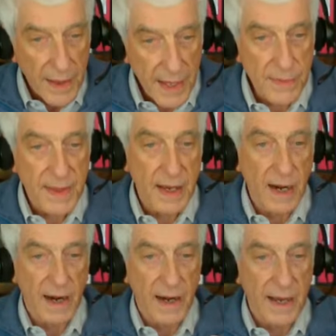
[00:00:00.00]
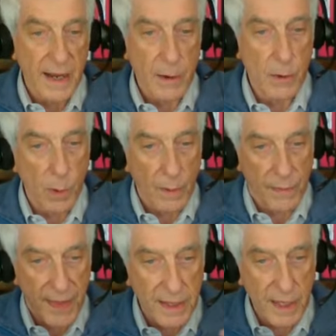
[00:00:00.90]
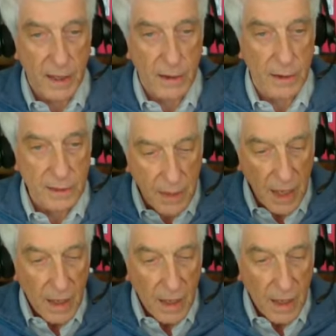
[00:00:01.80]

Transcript: in the area who were thinking and